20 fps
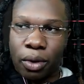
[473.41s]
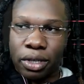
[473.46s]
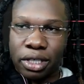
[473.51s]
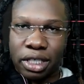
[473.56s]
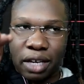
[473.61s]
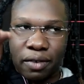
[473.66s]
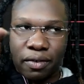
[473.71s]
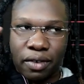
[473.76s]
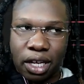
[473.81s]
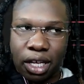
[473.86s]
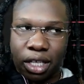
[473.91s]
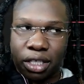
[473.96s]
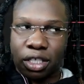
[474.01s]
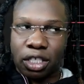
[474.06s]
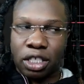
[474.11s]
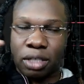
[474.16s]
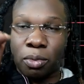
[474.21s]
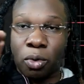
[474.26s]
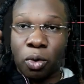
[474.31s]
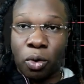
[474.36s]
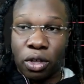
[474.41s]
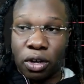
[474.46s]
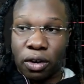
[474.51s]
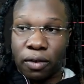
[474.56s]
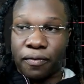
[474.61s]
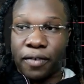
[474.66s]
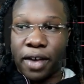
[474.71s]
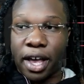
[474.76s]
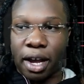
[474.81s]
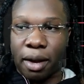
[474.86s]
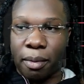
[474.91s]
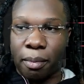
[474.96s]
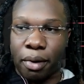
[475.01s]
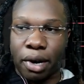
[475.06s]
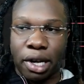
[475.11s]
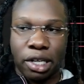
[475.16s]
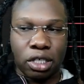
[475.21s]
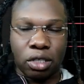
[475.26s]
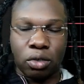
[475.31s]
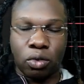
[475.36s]
Now it's giving us smoother fret
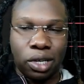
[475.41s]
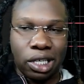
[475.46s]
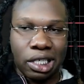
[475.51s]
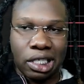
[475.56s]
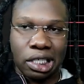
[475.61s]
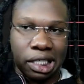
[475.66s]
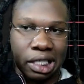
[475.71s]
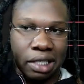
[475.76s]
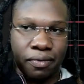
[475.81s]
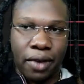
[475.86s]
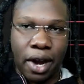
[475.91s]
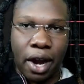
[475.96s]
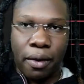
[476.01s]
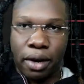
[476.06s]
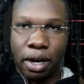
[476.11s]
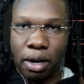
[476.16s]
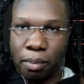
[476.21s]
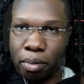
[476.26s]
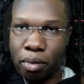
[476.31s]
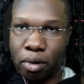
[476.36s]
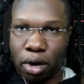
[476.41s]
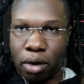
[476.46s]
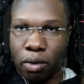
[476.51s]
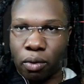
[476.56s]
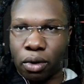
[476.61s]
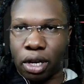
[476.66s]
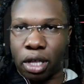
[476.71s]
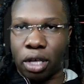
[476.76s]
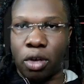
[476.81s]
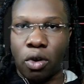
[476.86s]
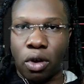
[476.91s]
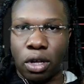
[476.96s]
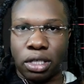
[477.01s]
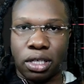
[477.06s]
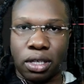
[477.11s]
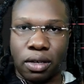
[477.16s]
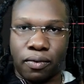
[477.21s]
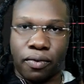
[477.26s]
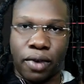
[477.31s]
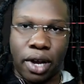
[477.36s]
compression, which is very important when you
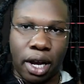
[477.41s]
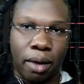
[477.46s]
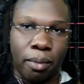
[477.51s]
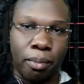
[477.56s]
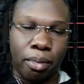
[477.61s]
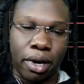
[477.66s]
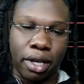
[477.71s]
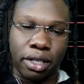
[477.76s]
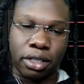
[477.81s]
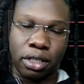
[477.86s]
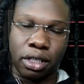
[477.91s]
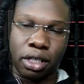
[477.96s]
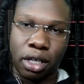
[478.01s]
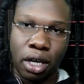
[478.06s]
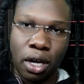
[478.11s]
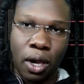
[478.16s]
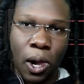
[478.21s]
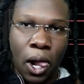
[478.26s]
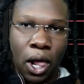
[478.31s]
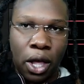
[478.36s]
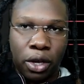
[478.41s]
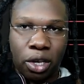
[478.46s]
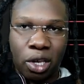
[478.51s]
go into a fret compressor.